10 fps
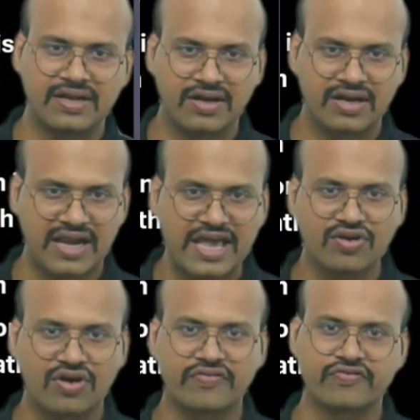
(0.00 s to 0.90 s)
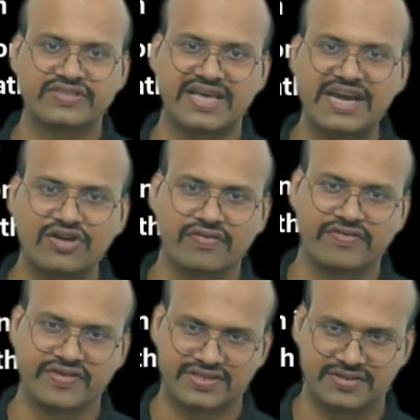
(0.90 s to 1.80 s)
line of sight of
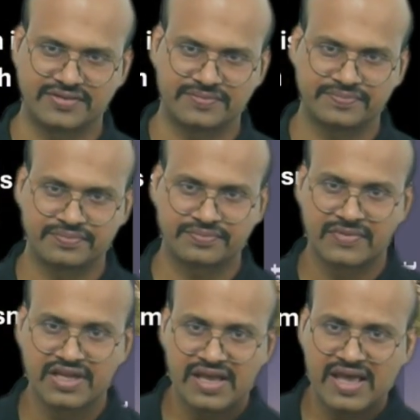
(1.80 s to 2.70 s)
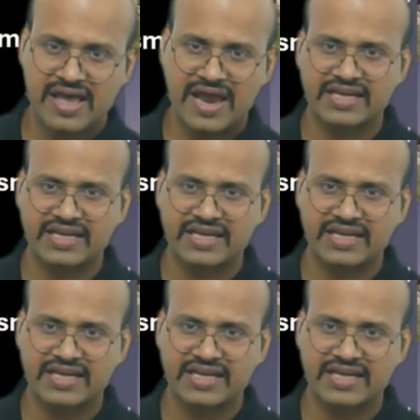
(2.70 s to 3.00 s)
our sun. At